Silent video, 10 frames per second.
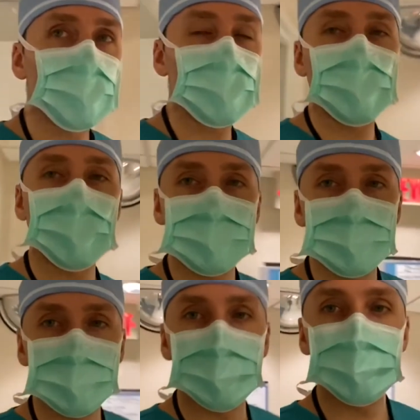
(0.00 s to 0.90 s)
All right,
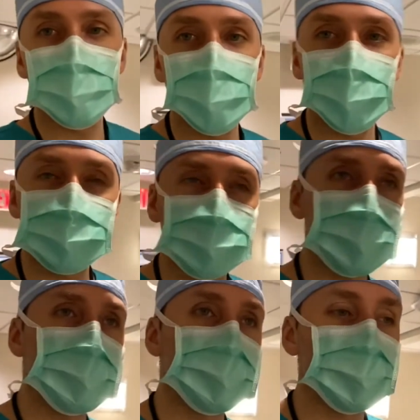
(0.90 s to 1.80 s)
so one case
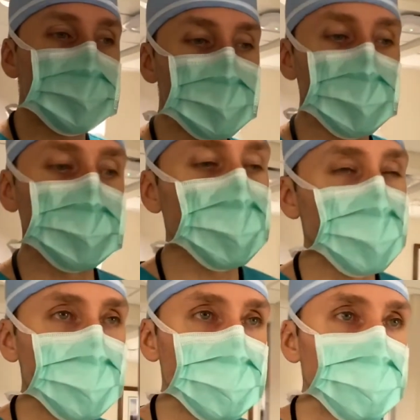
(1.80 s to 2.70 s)
is officially
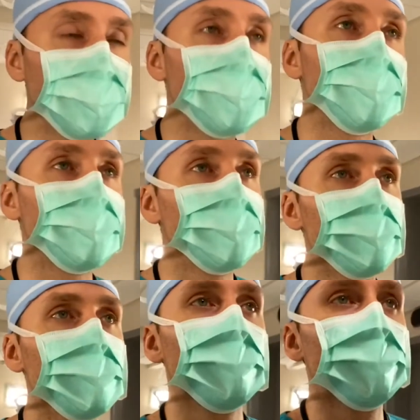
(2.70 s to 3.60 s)
done.
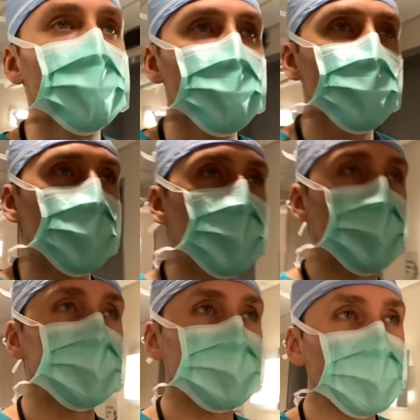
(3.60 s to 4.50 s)
It
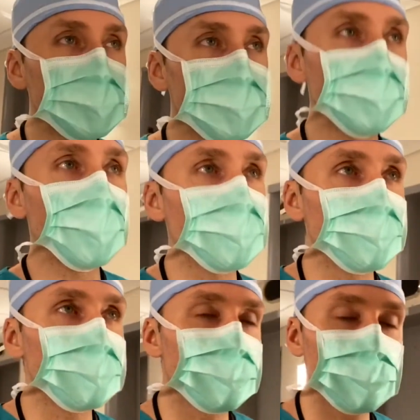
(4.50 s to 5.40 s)
was about 2
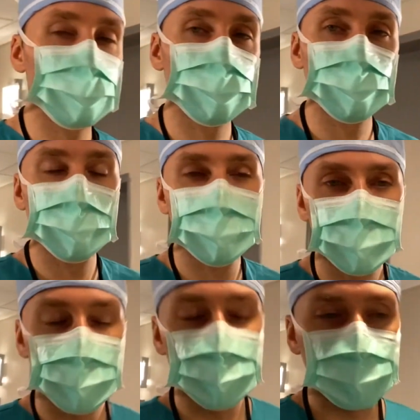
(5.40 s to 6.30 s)
hours
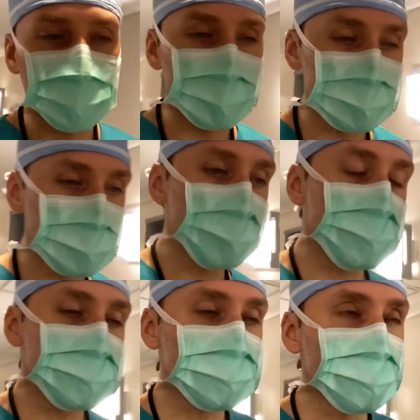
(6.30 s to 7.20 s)
long. Didn't
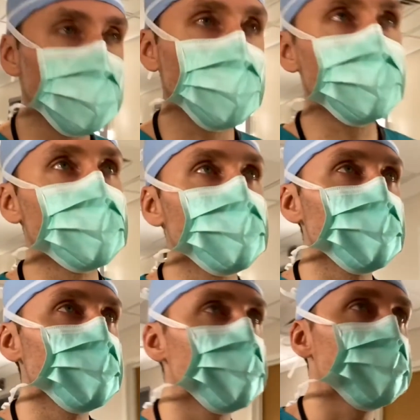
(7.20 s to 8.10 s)
get started
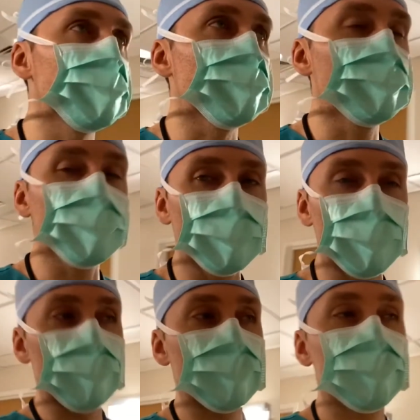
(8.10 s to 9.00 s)
until pretty
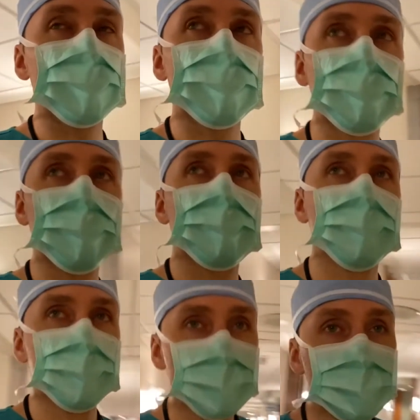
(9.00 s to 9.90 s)
late,
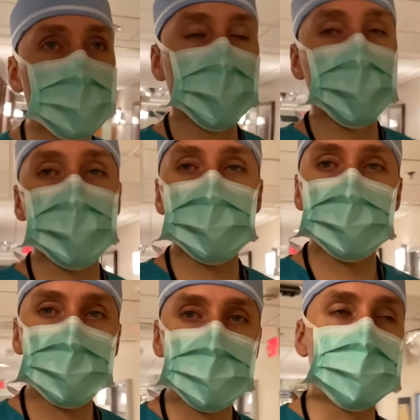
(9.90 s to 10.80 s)
but
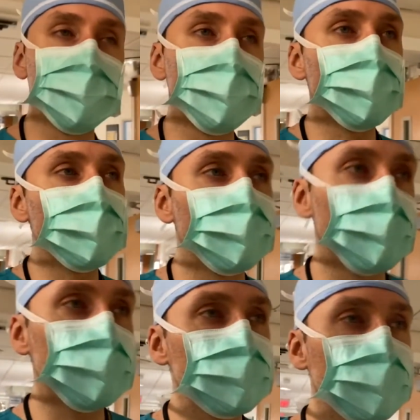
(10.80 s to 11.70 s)
we're done with the
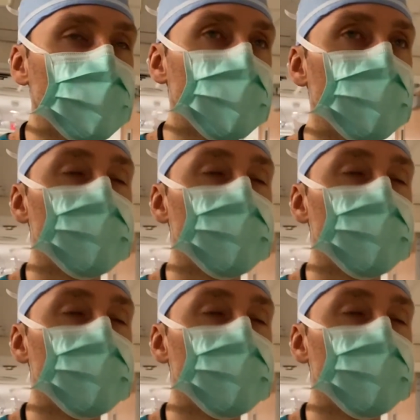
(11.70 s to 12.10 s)
first one.